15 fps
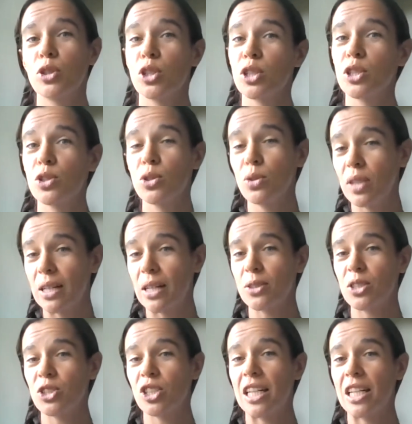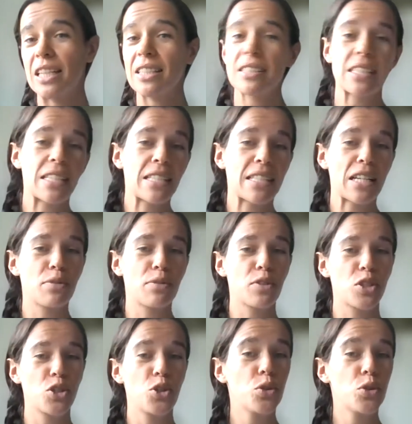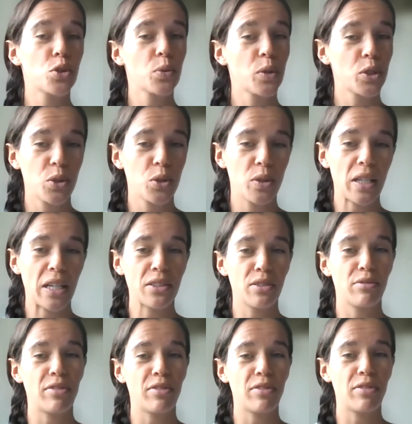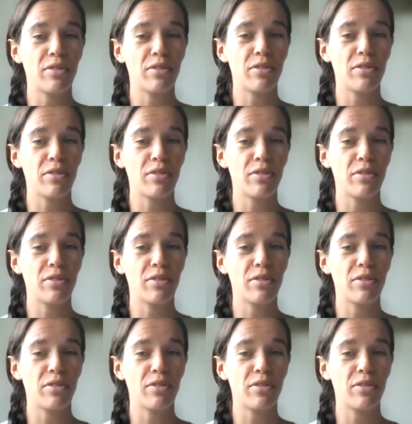just 2,000 shillings instead of the usual 2,500